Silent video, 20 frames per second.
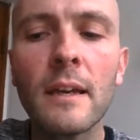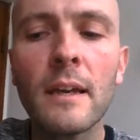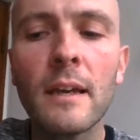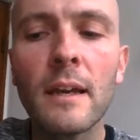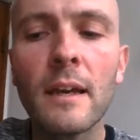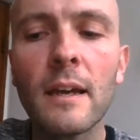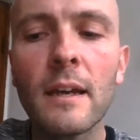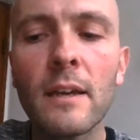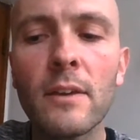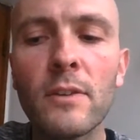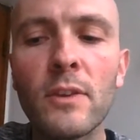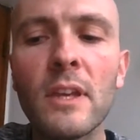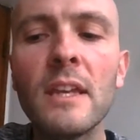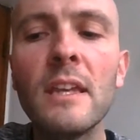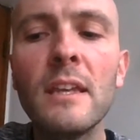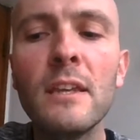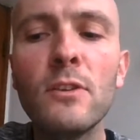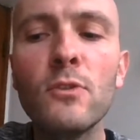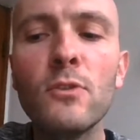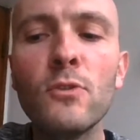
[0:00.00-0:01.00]
cookie
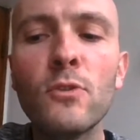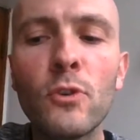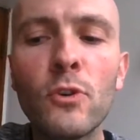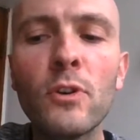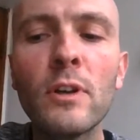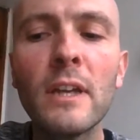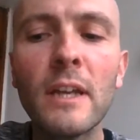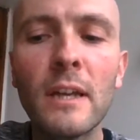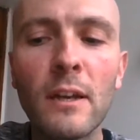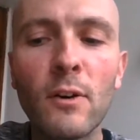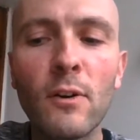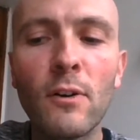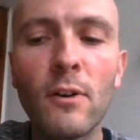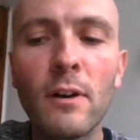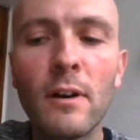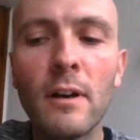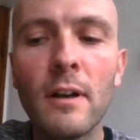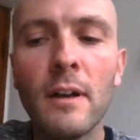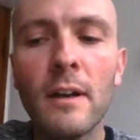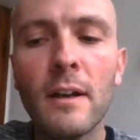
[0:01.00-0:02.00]
law,